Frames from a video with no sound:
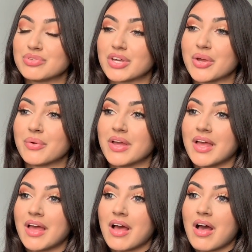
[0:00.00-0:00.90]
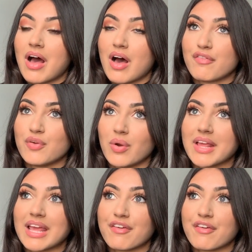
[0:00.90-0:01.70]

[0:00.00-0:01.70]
So I feel like